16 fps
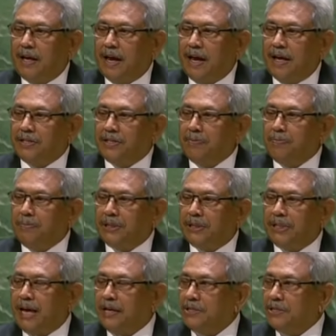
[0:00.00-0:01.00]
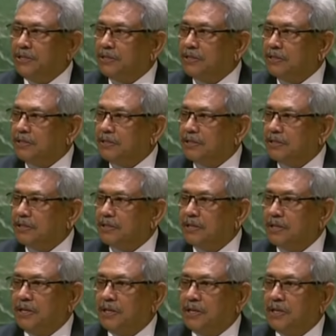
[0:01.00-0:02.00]
I sympathize
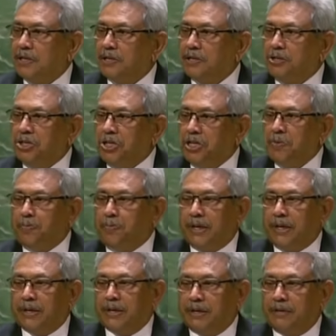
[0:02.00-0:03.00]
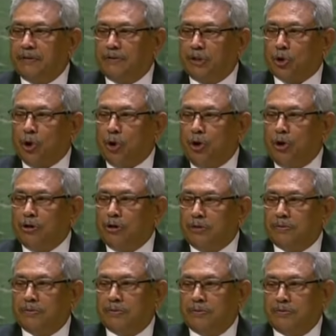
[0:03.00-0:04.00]
deeply with
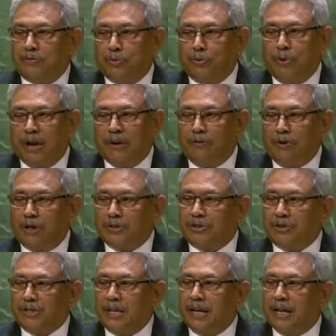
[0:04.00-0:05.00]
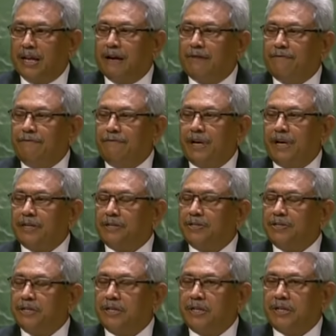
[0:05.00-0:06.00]
all who have lost their loved
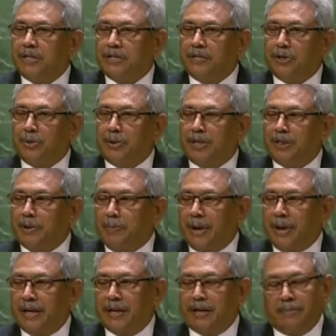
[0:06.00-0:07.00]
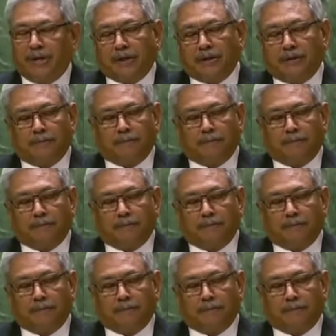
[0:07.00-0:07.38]
ones during the pandemic.